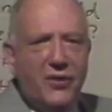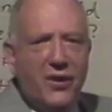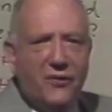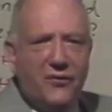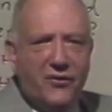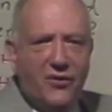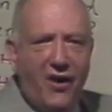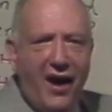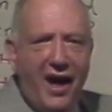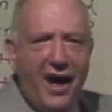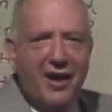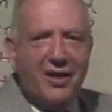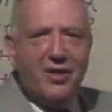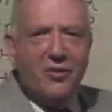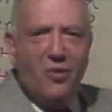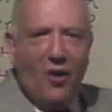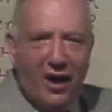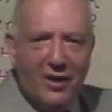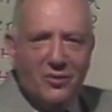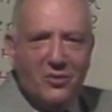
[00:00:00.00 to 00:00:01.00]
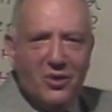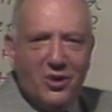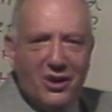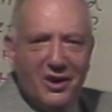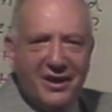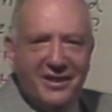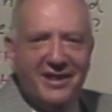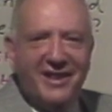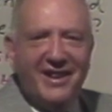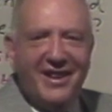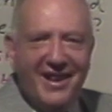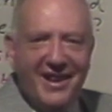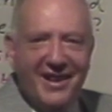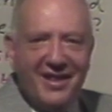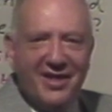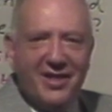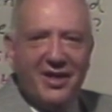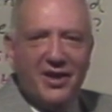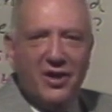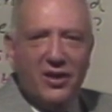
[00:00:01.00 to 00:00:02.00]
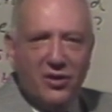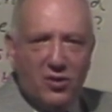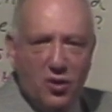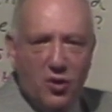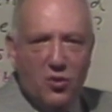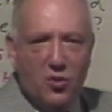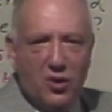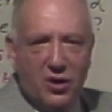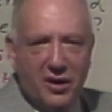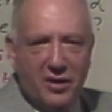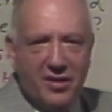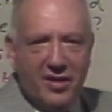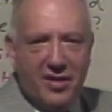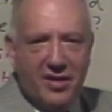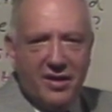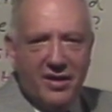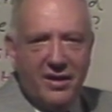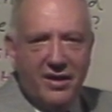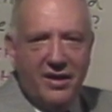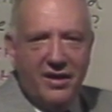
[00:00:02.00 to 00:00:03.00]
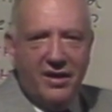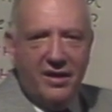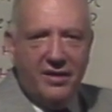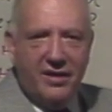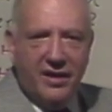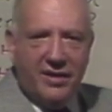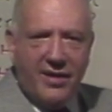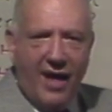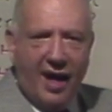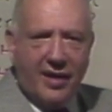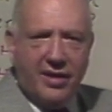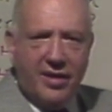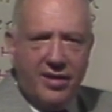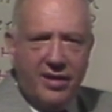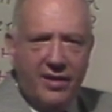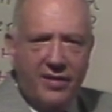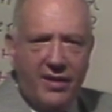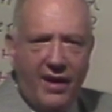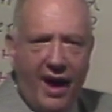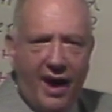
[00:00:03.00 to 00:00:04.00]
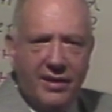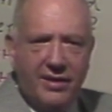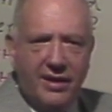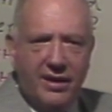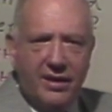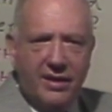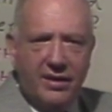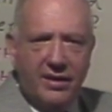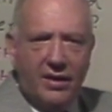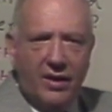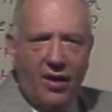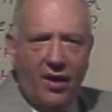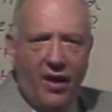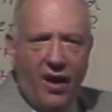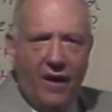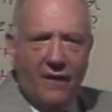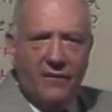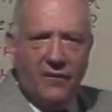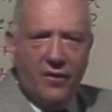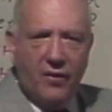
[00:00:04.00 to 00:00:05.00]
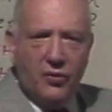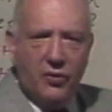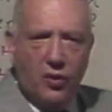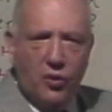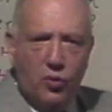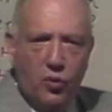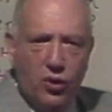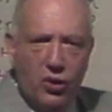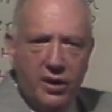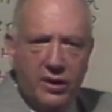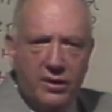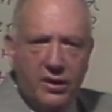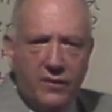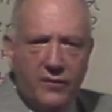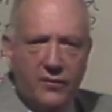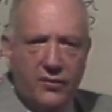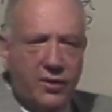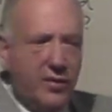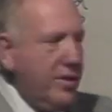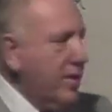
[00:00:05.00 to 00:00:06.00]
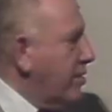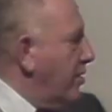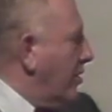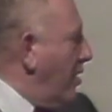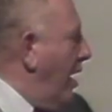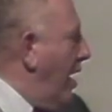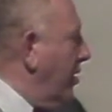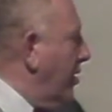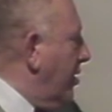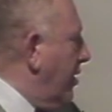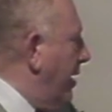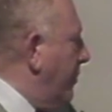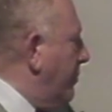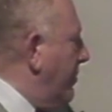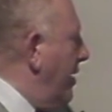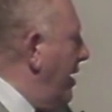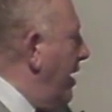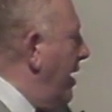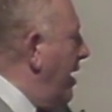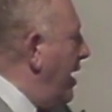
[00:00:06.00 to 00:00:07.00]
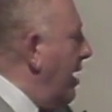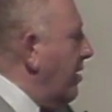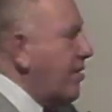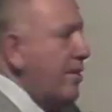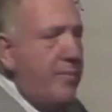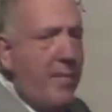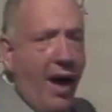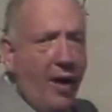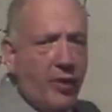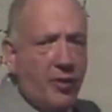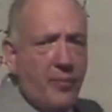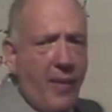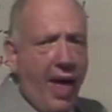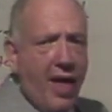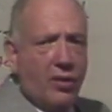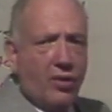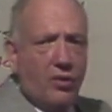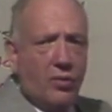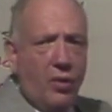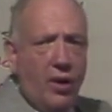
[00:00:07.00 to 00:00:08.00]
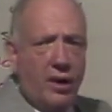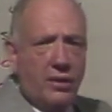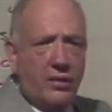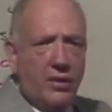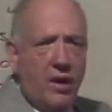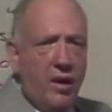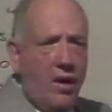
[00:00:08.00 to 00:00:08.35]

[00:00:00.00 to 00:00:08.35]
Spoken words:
The phrase one word is two words. Do you start to see the idea of the word versus the concept? Here's a mathematical one.